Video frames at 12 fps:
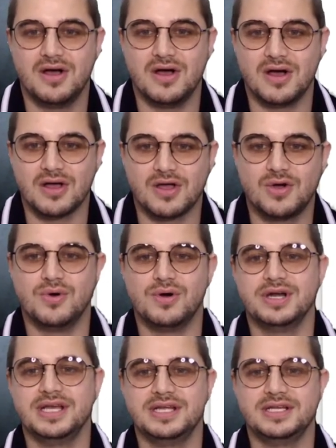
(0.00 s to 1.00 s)

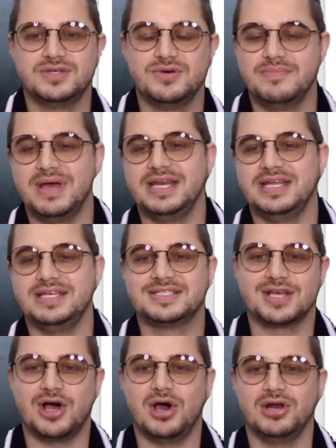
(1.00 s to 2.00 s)
According to many
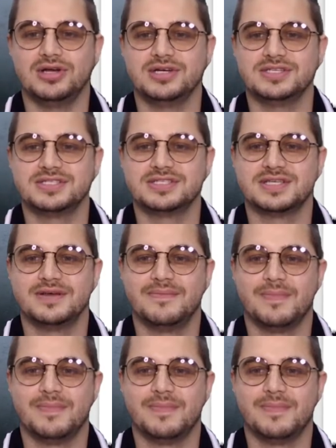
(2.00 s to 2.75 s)
scholars,